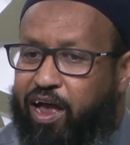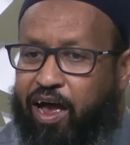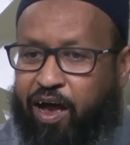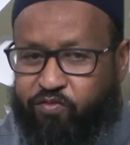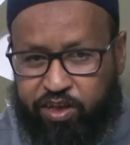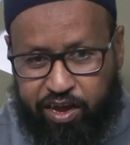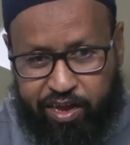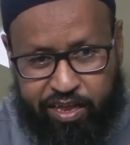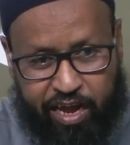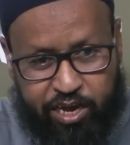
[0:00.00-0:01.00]
after
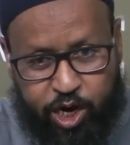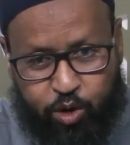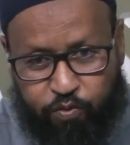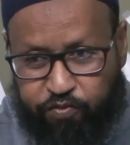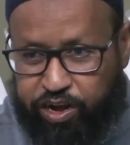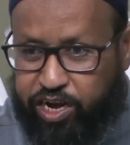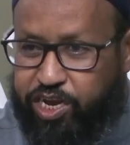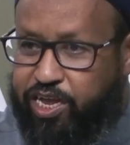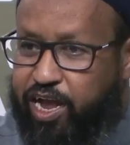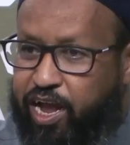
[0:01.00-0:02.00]
that issue finished
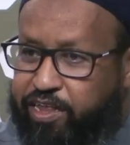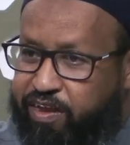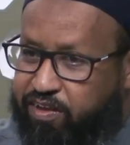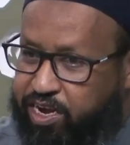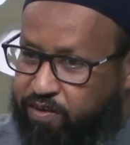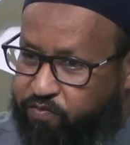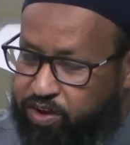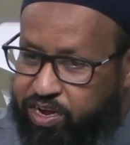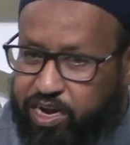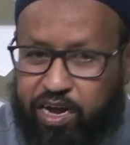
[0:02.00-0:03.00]
and the discussion
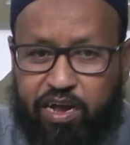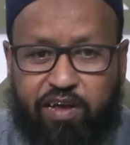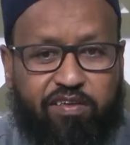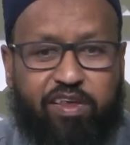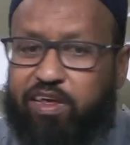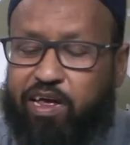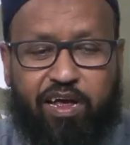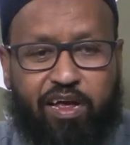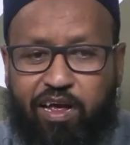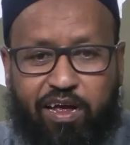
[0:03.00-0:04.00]
finished, he said,
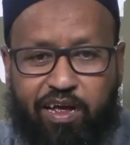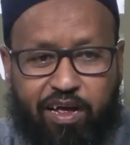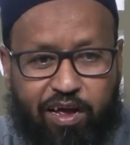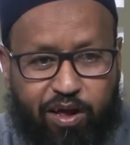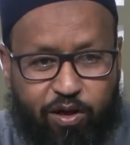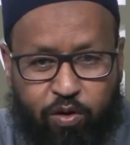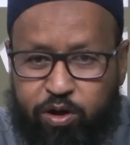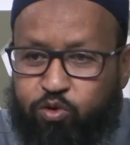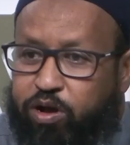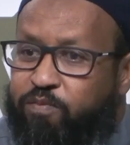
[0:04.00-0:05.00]
"What did
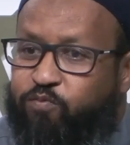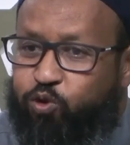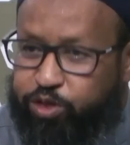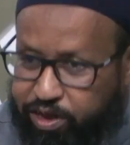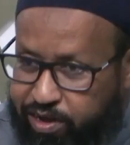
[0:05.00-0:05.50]
you come for then?"